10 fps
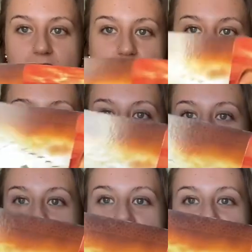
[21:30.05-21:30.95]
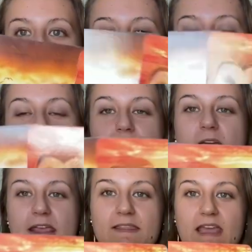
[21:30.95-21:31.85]
You have the V of birds
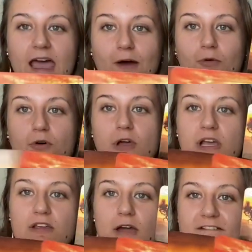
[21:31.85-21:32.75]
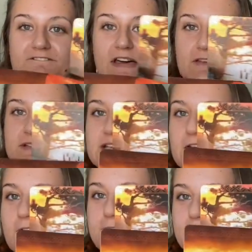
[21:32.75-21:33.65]
and the owl. You have feathers
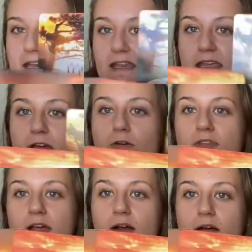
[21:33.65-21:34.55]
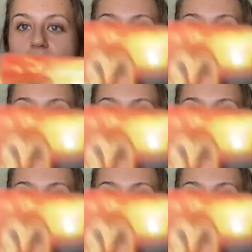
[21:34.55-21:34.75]
here and then an eagle there.